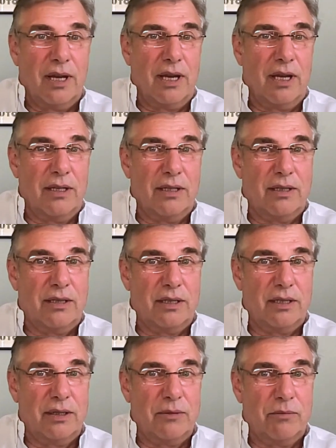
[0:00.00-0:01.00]

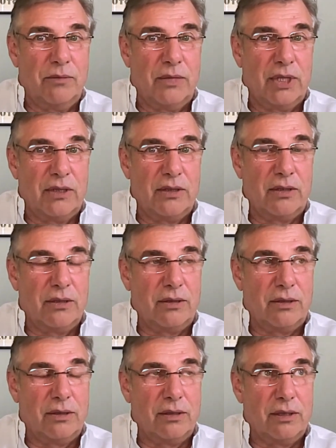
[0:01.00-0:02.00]
And
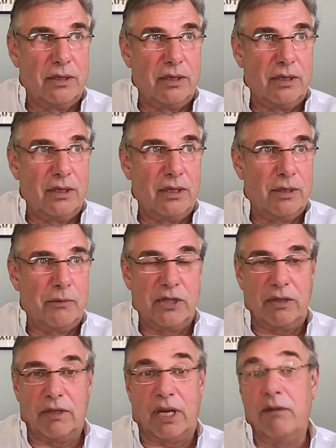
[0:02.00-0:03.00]
so
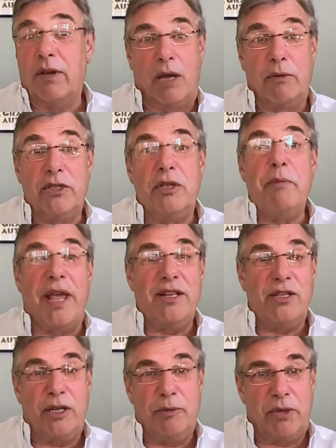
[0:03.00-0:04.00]
obviously, kind of, I was
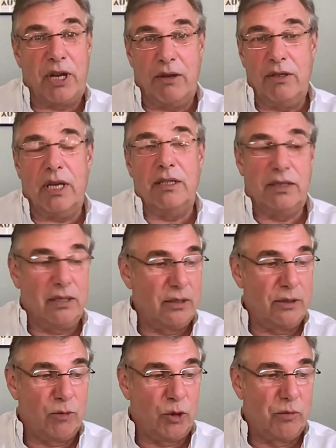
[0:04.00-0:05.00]
immensely proud until
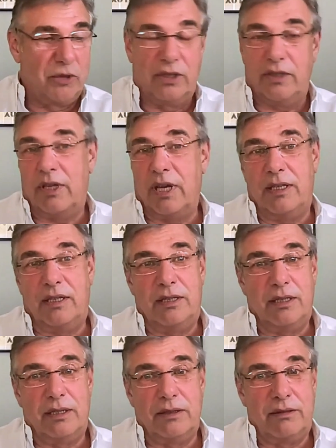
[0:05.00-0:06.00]
the moment that
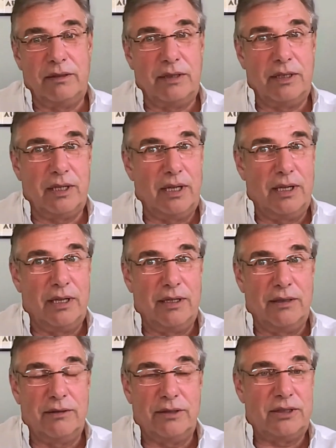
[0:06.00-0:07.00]

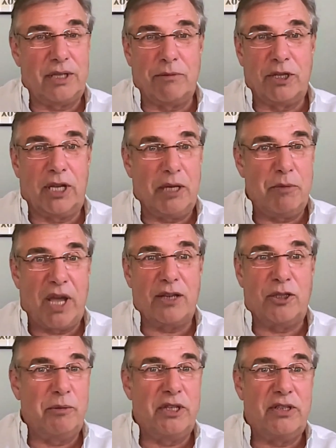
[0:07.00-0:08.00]
someone came back
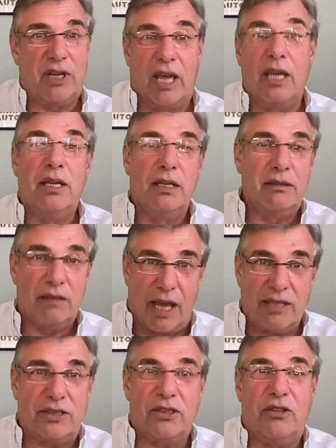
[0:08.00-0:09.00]
to me and said, like,
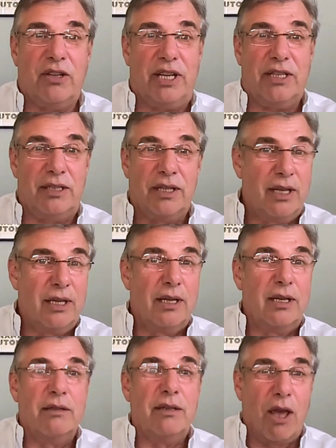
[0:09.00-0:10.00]
"That's great.
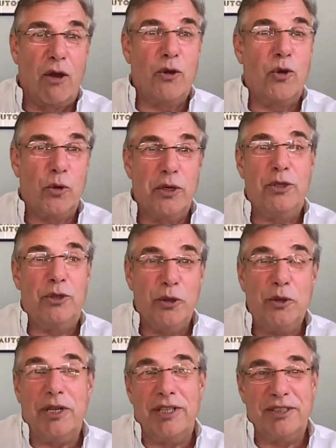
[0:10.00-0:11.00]
Now go and
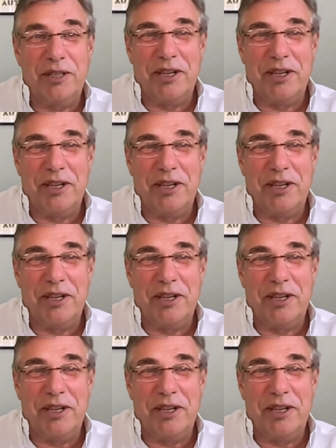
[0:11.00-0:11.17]
do it."